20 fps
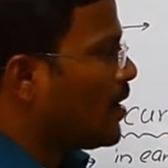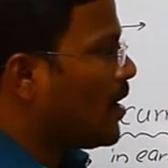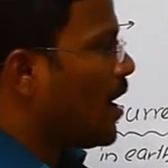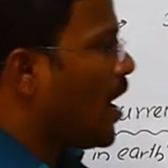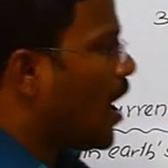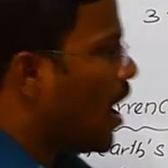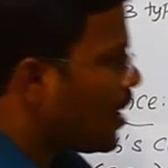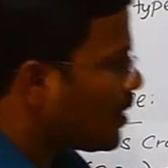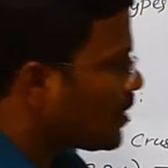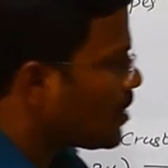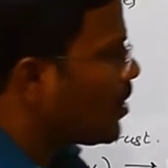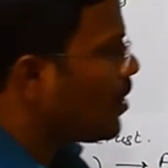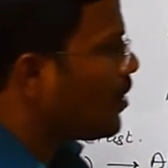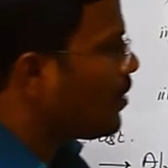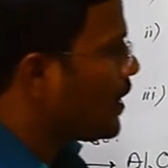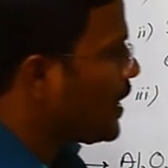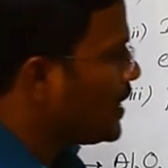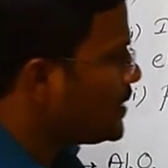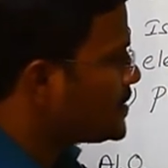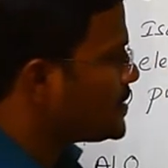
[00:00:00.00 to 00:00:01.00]
are
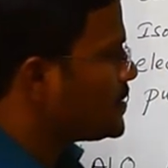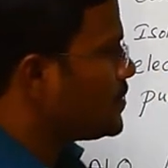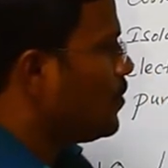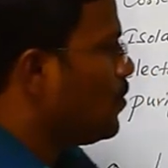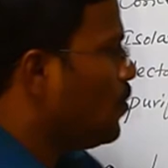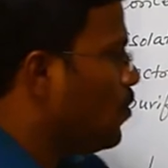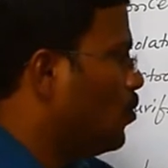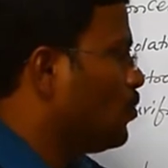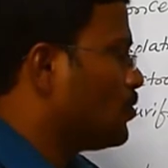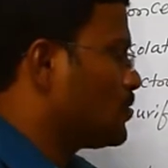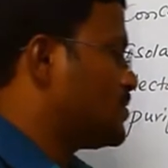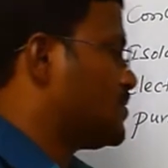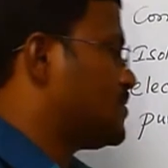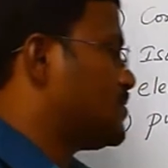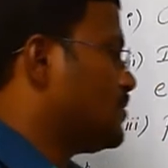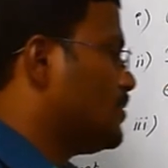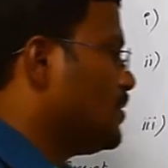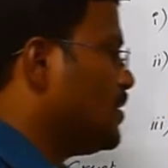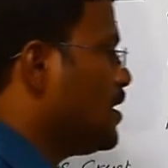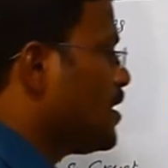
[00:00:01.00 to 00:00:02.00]
called as
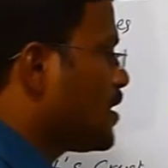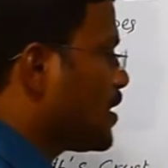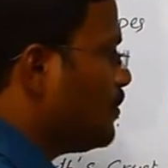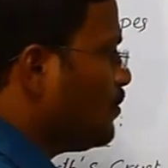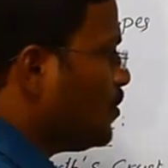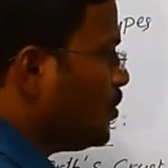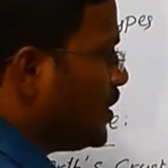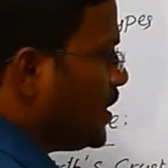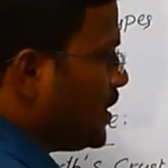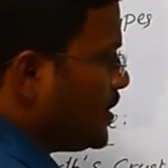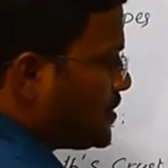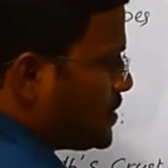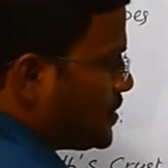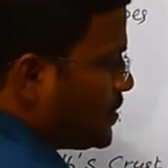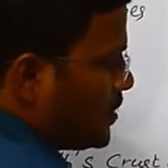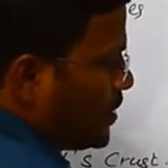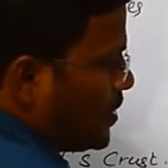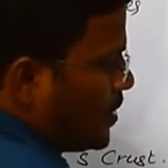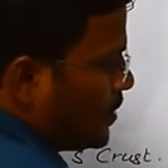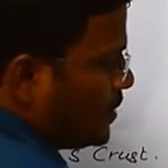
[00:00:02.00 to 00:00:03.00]
ores. Come to
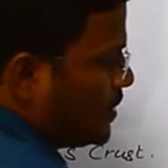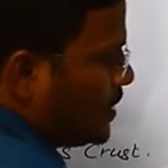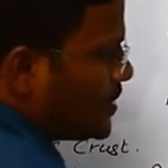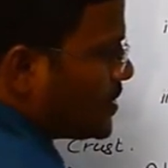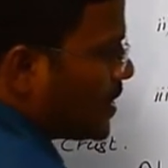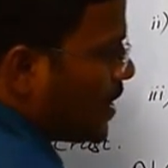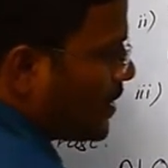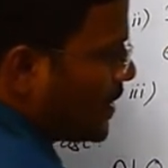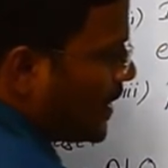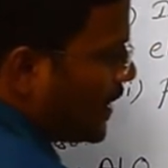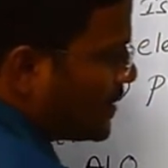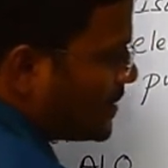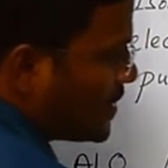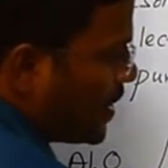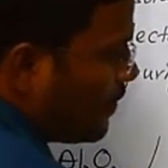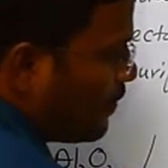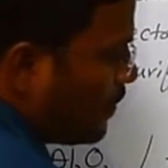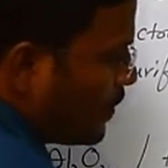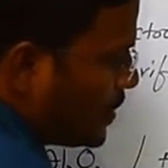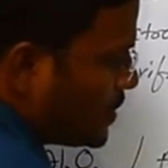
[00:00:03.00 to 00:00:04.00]
this. These are the
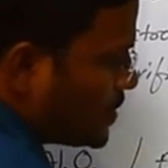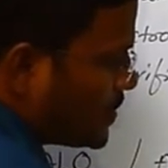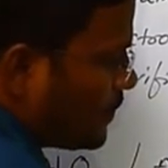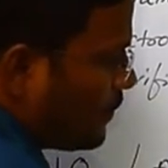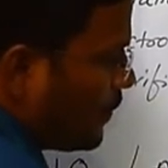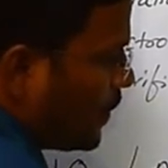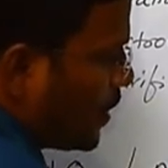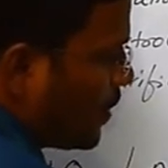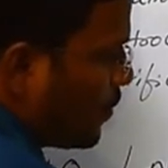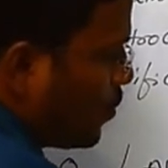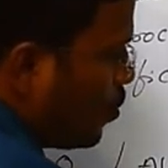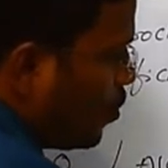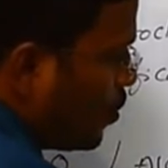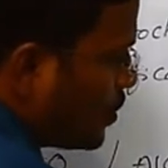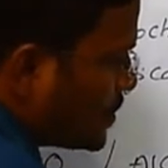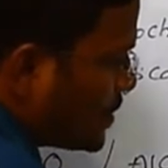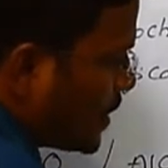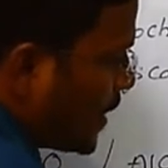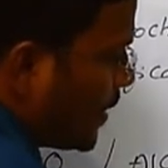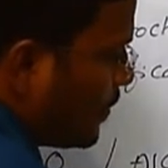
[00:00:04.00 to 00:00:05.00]
examples for
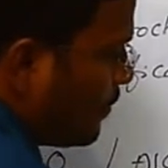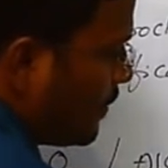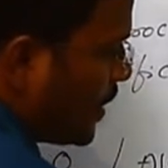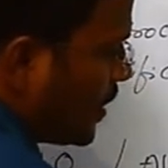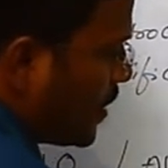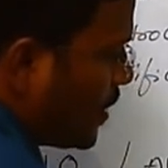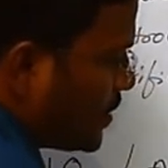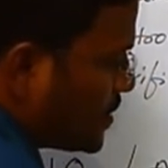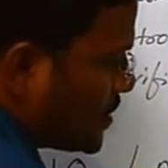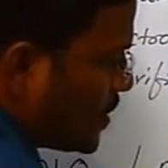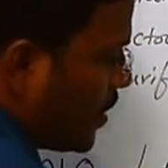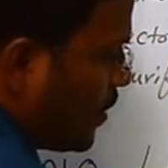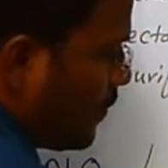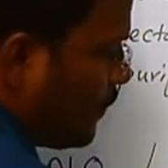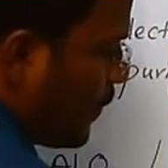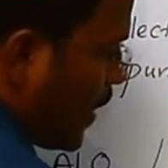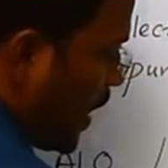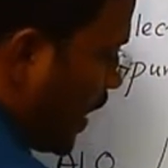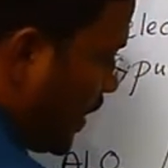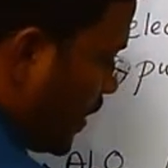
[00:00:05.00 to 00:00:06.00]
ores and minerals
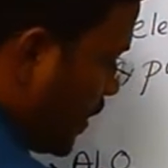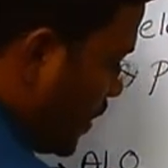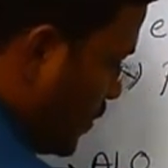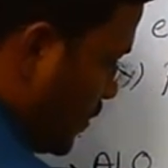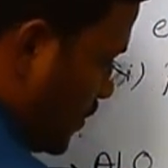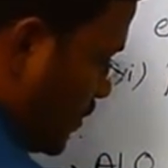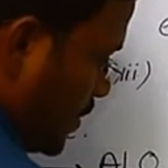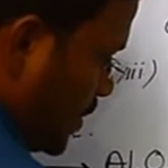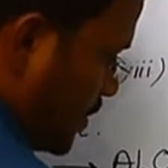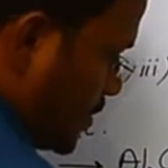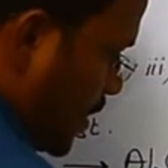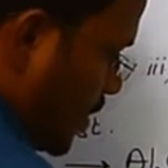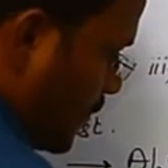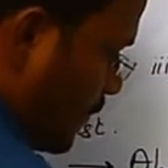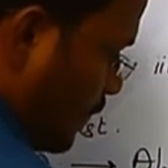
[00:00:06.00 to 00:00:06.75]
of iron. These are